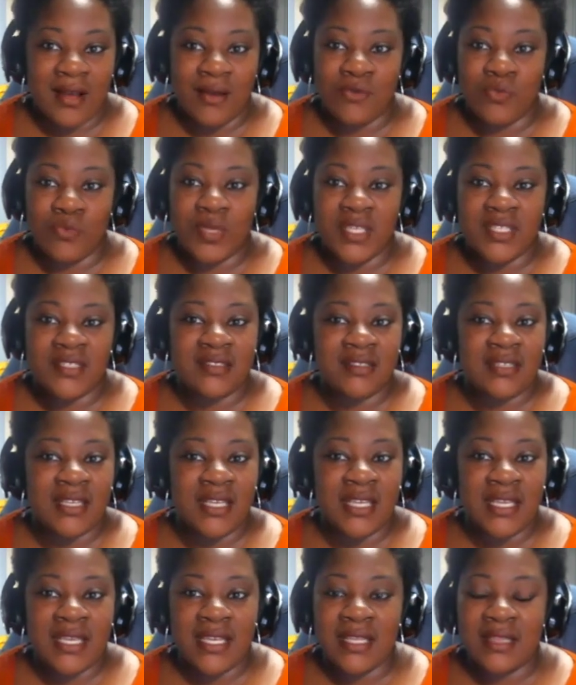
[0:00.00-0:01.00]
We
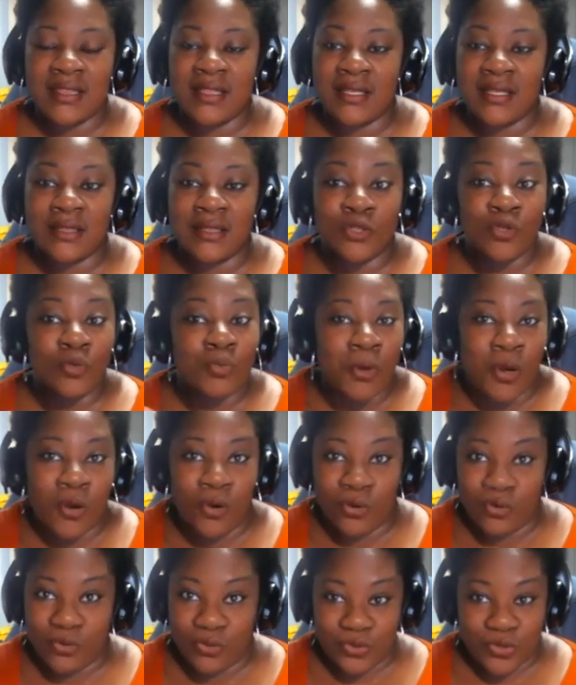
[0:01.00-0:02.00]
see the
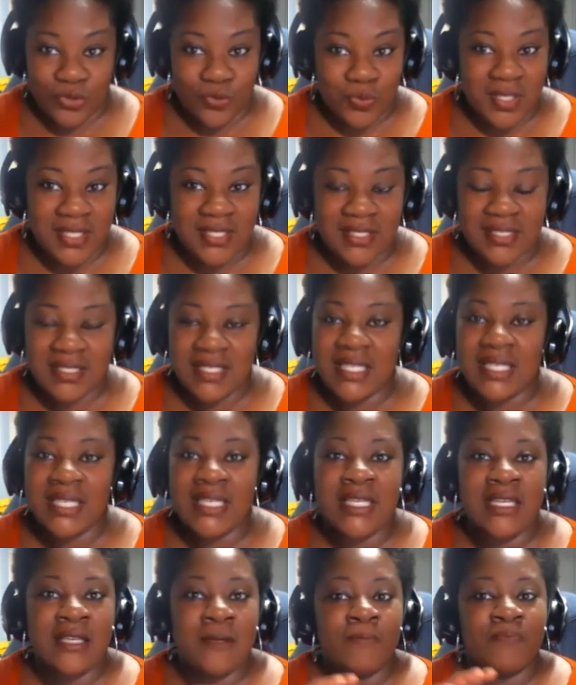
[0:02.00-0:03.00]
loopholes. We
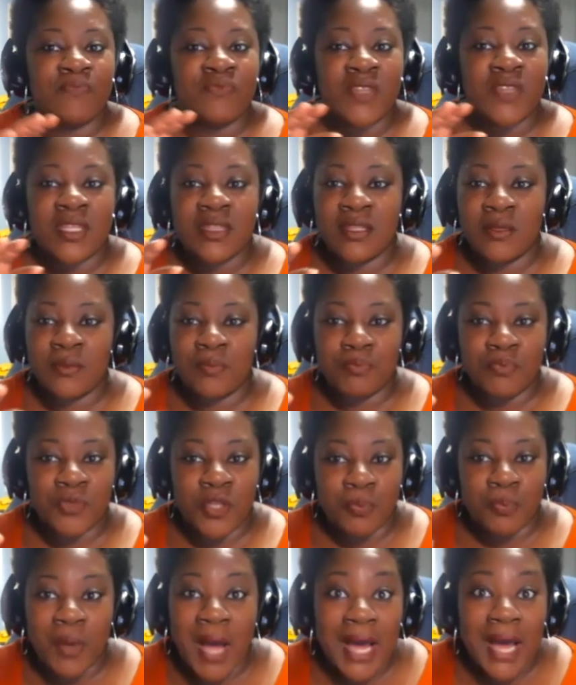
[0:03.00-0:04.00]
see the
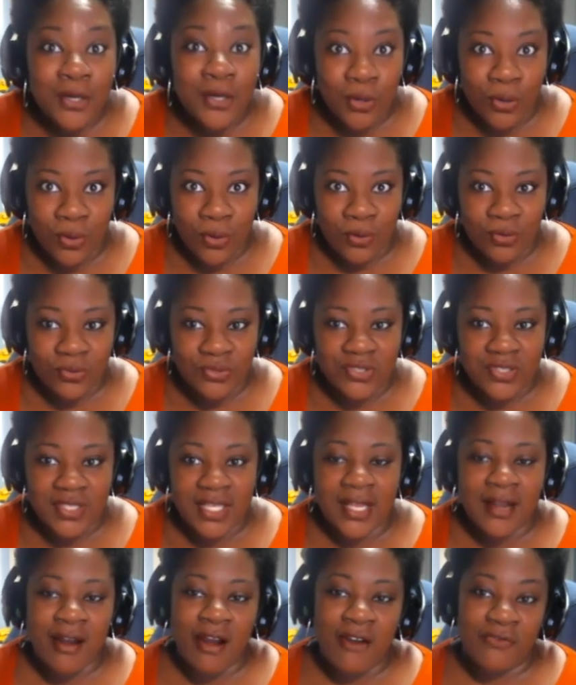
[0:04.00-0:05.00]
potholes
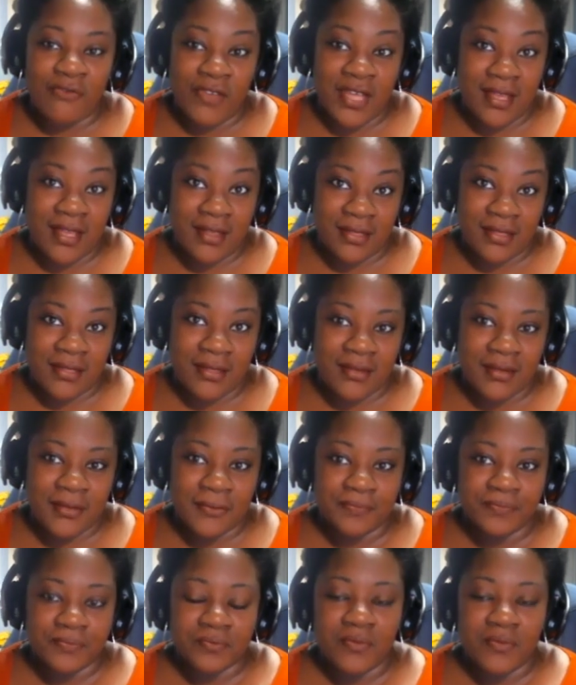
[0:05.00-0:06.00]
in our faith.
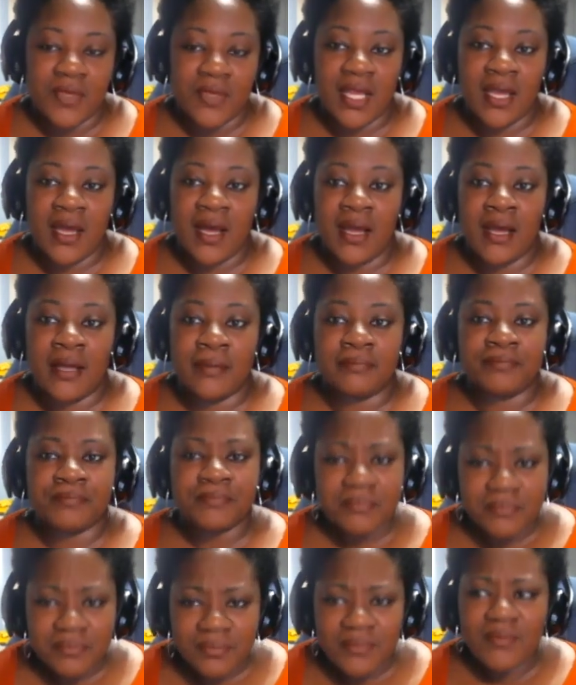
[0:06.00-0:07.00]
And
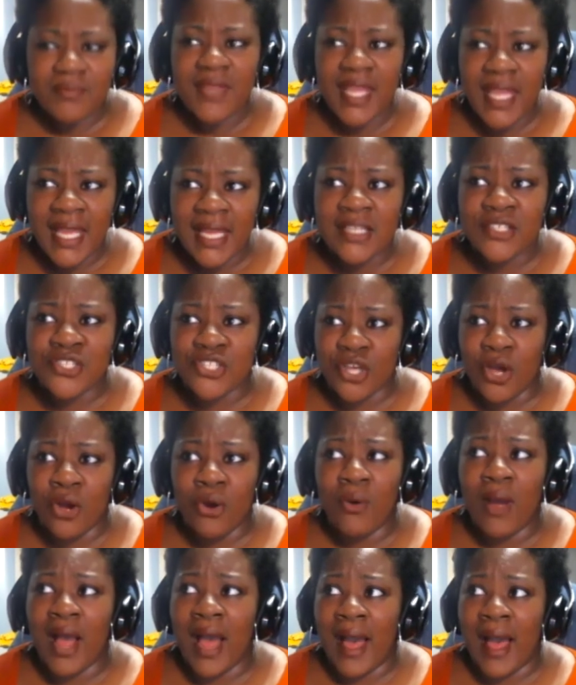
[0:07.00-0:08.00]

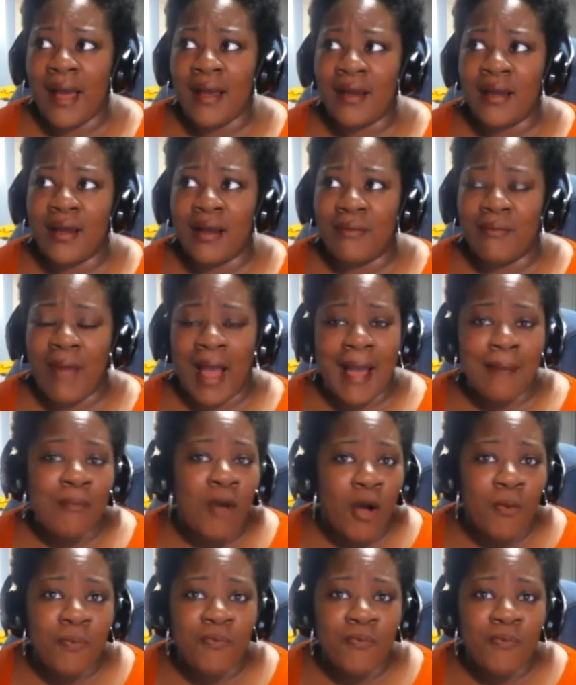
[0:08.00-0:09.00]
so I'm
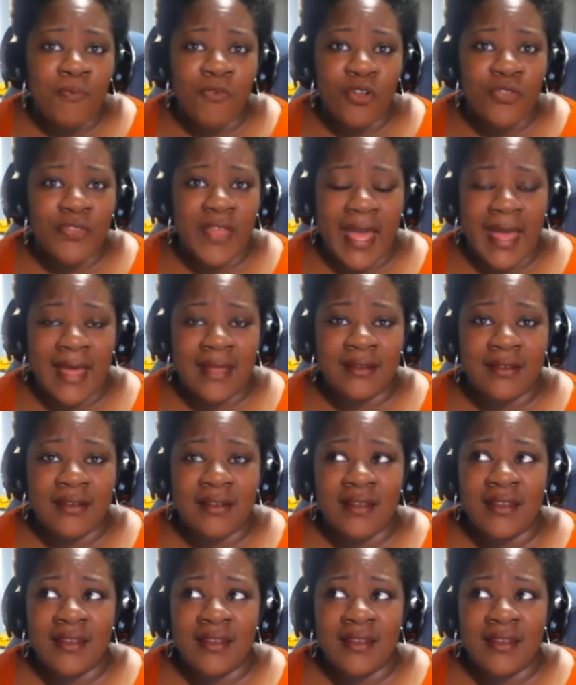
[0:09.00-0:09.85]
hopeful that